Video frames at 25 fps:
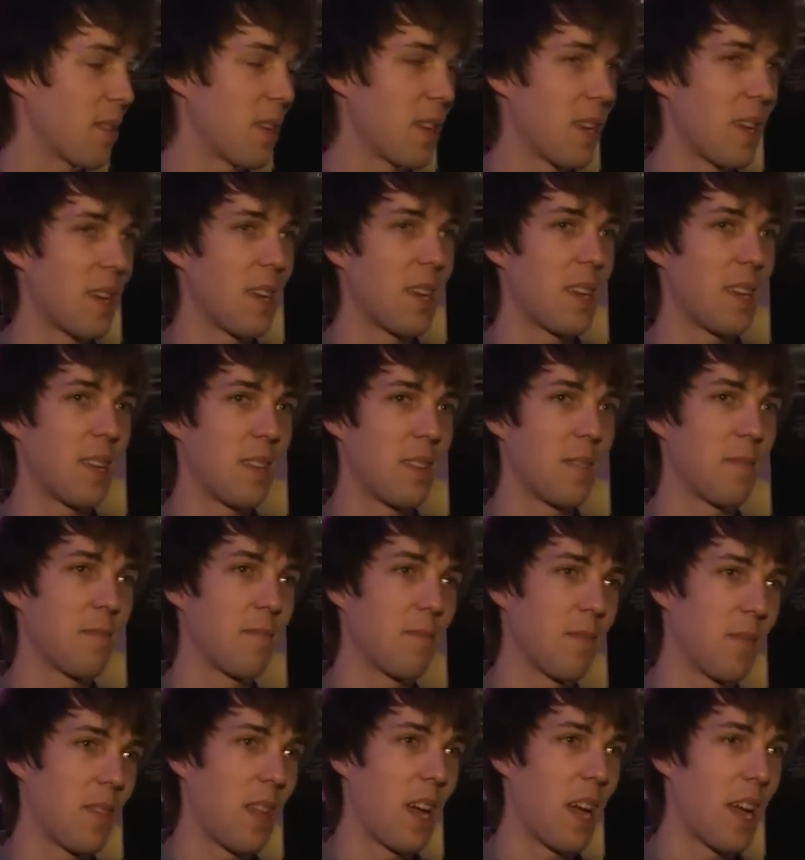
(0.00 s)
And
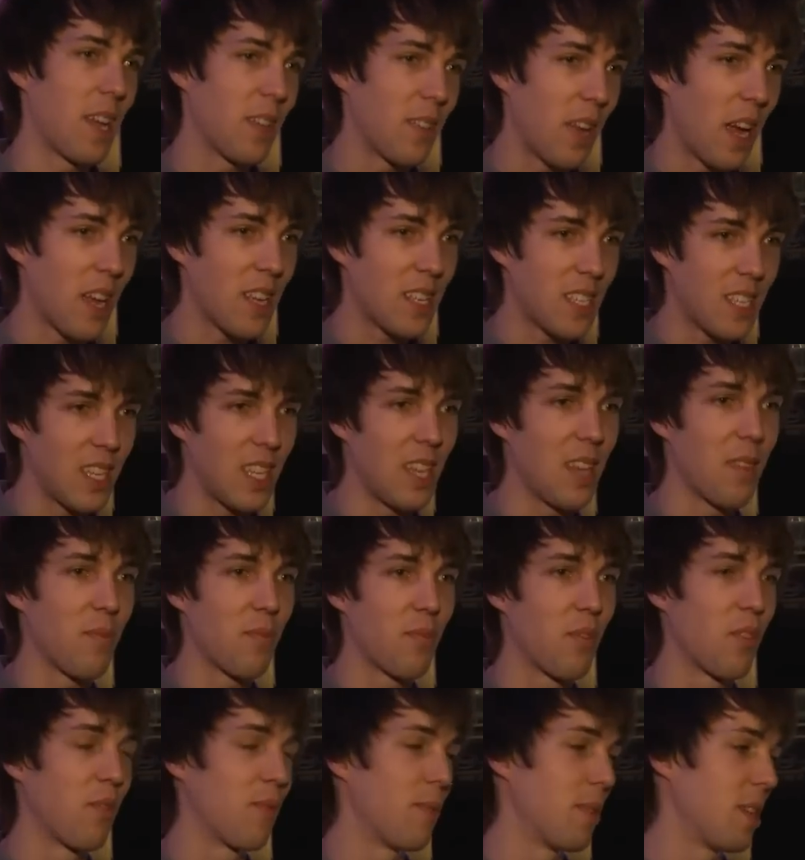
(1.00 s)
I see
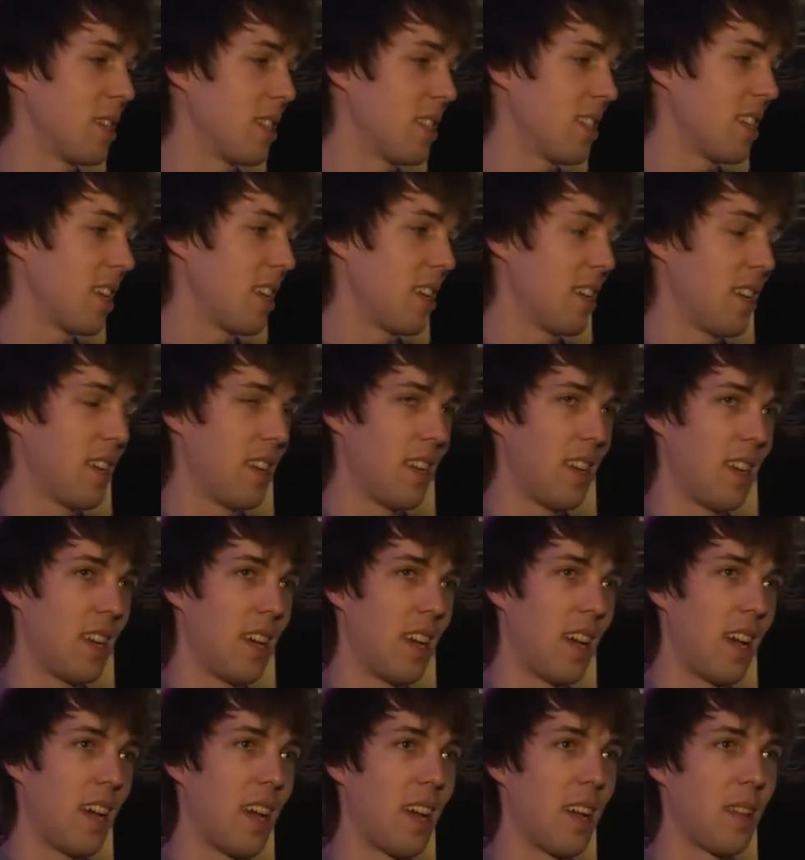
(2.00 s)
improvement,
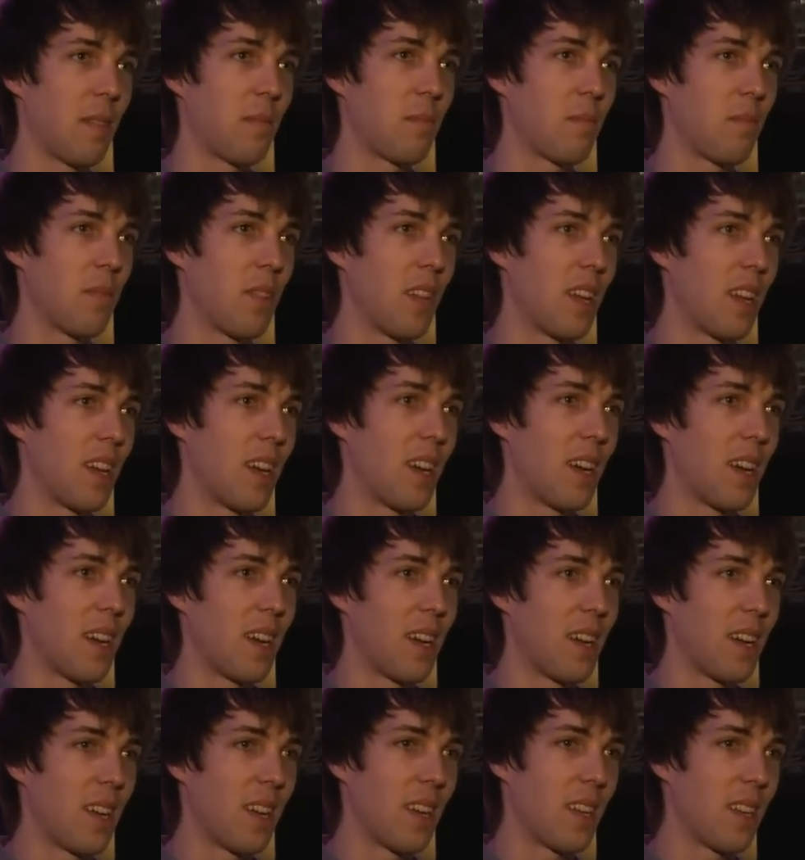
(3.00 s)
and
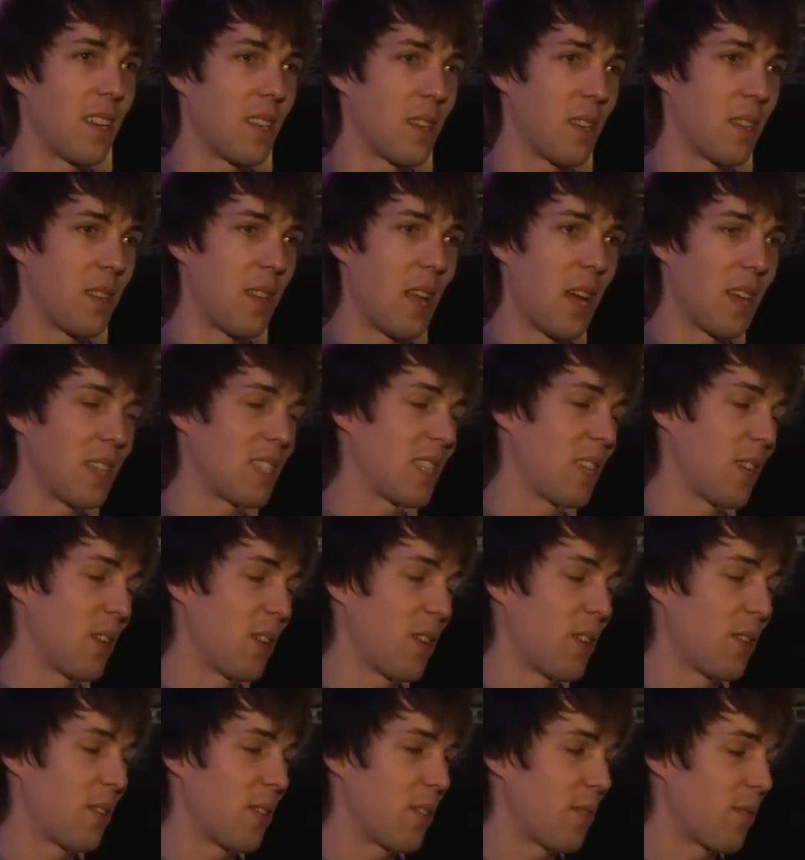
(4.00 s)
I
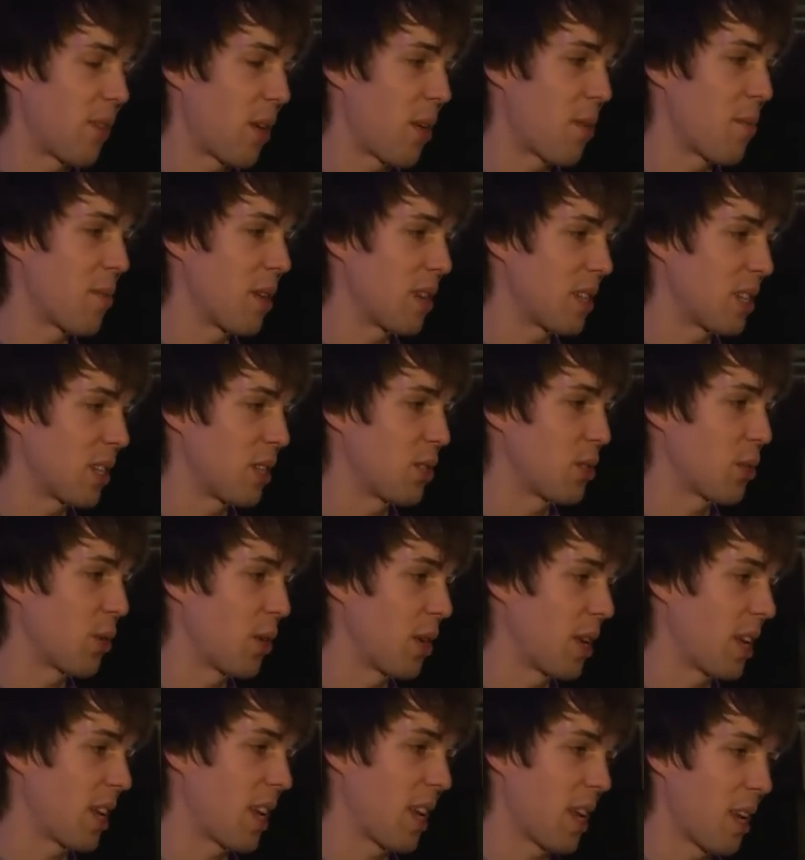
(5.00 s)
still very much
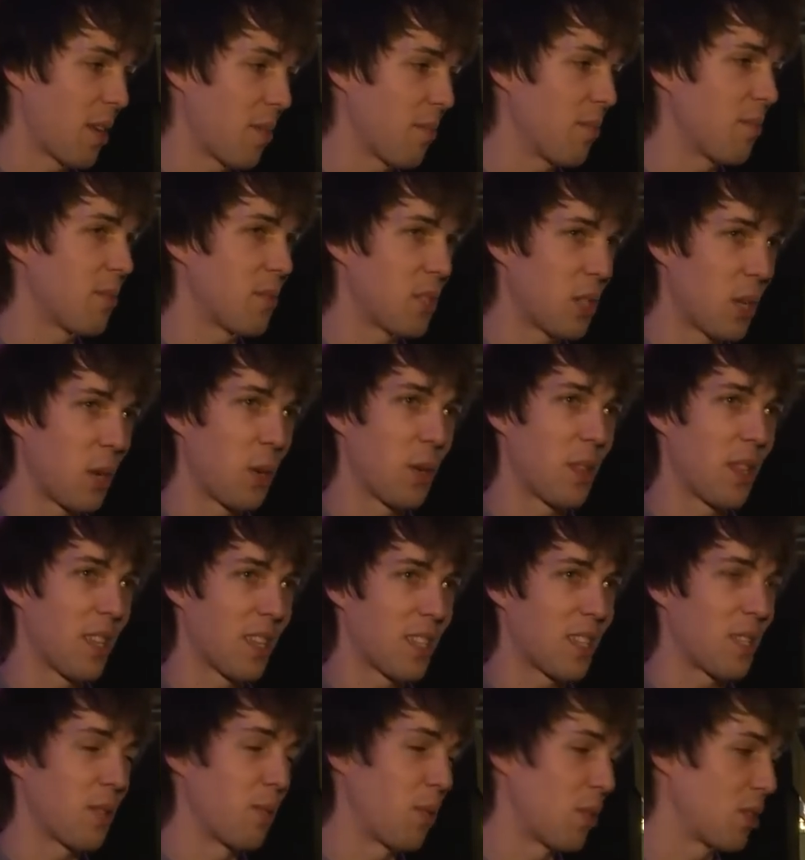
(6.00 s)
enjoy the game, so
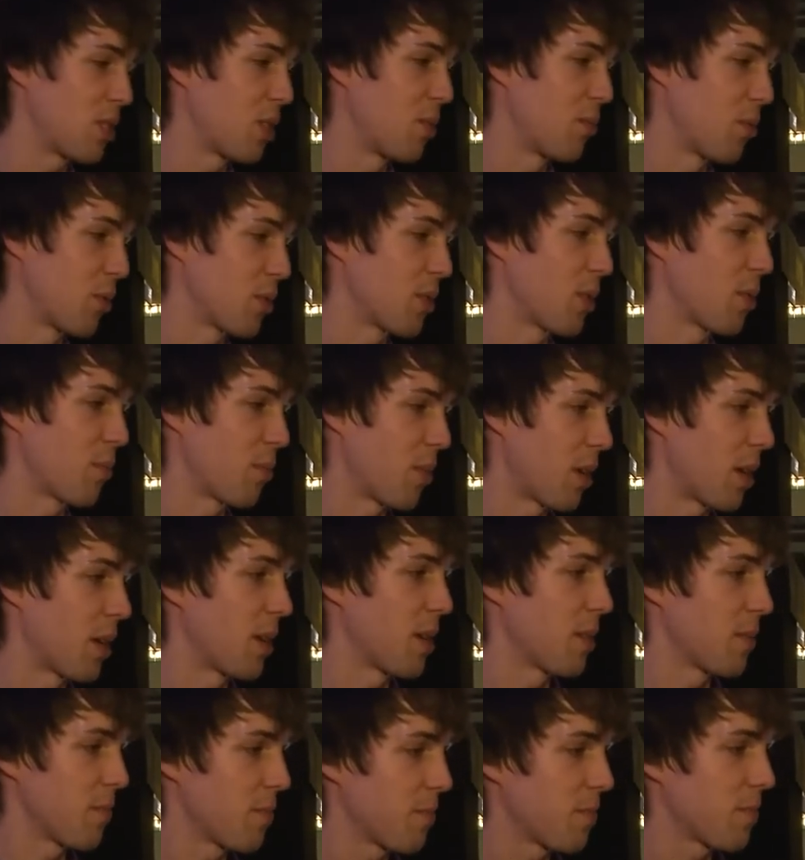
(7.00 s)
that's the most important part.